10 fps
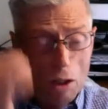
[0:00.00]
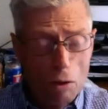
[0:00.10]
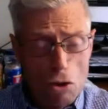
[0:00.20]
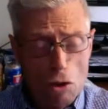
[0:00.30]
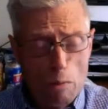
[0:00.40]

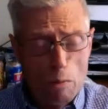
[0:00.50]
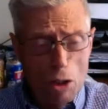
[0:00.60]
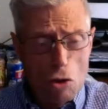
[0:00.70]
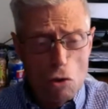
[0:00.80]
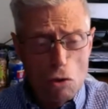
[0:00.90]
or she
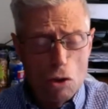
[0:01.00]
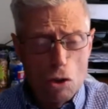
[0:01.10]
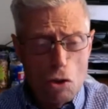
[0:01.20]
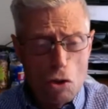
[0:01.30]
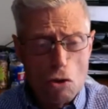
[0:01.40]
made certain
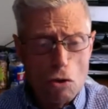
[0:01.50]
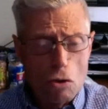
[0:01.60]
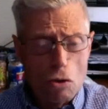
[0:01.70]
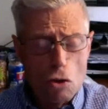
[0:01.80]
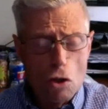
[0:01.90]

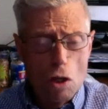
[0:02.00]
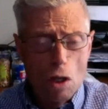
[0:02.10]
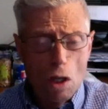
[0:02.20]
decisions,